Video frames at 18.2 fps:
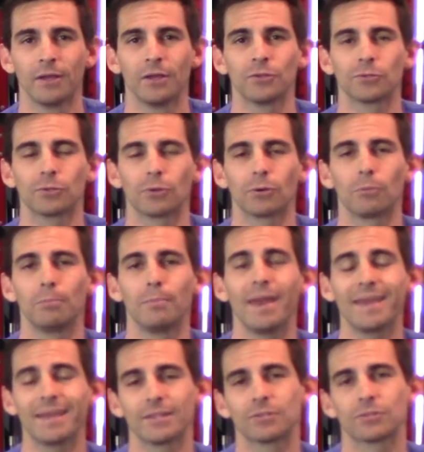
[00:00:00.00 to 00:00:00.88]
So it'll
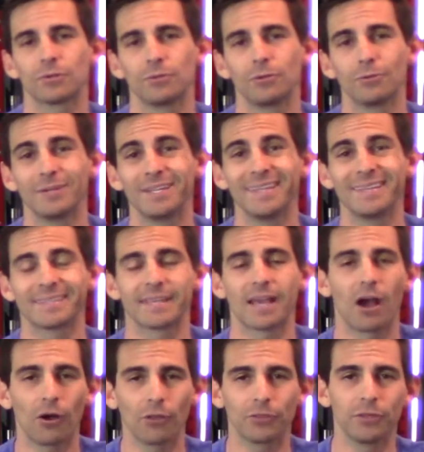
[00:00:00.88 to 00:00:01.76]
make it so your knee is
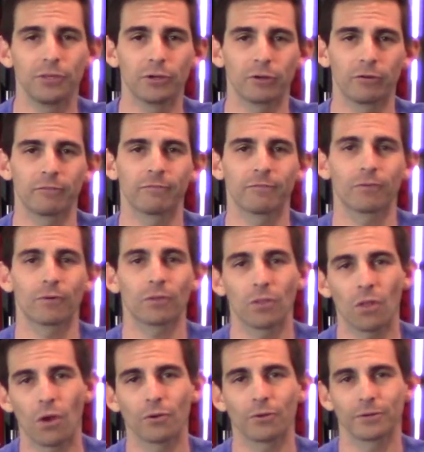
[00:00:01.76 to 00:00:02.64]
healthier for a
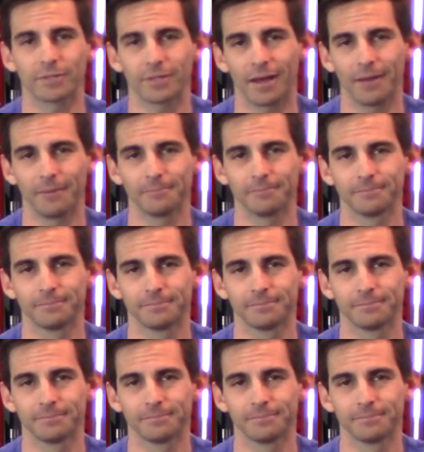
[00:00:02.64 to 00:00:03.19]
longer time.